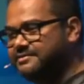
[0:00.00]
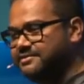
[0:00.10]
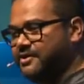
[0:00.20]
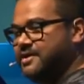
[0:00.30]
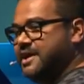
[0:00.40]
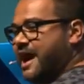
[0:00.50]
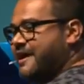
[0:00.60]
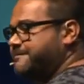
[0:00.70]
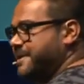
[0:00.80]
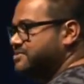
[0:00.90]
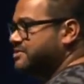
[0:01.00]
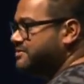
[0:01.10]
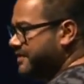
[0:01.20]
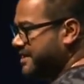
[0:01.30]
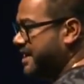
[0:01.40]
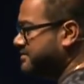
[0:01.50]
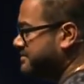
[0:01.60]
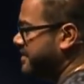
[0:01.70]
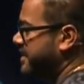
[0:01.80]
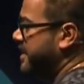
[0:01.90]
so have patience with us.
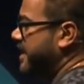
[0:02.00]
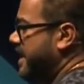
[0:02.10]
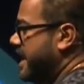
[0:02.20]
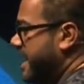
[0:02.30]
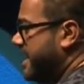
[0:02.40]
Uh,